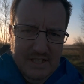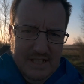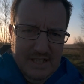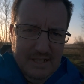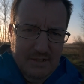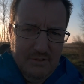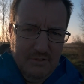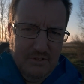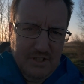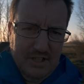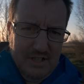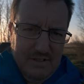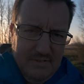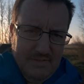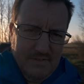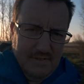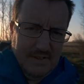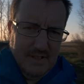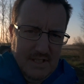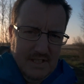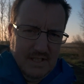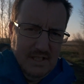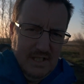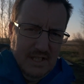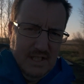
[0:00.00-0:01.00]
there, see
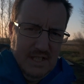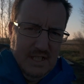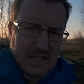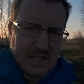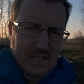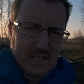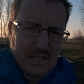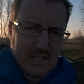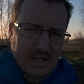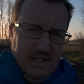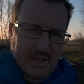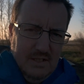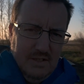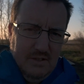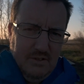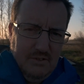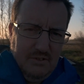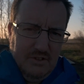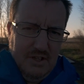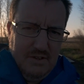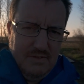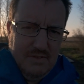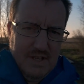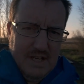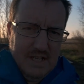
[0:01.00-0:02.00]

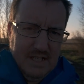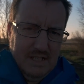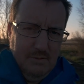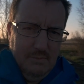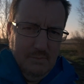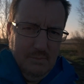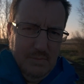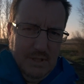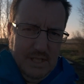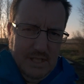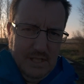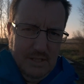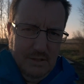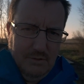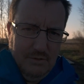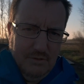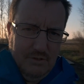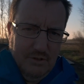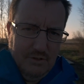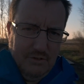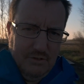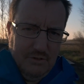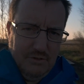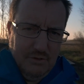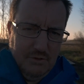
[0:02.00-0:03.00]
if that can be used
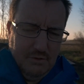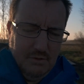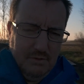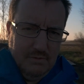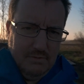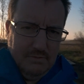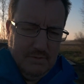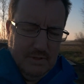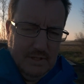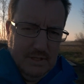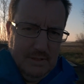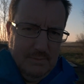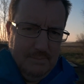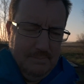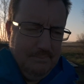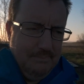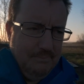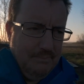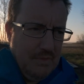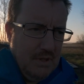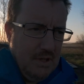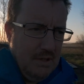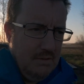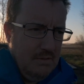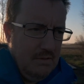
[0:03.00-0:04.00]
as a sort of
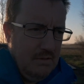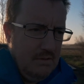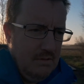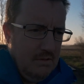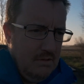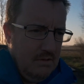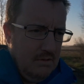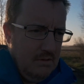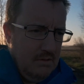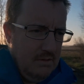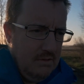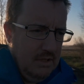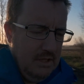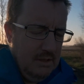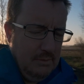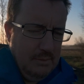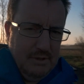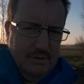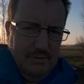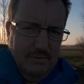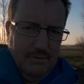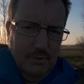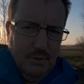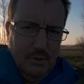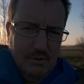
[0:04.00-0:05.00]
little bit
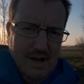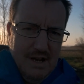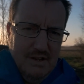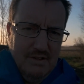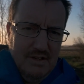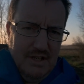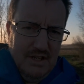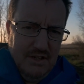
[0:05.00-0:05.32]
of foreground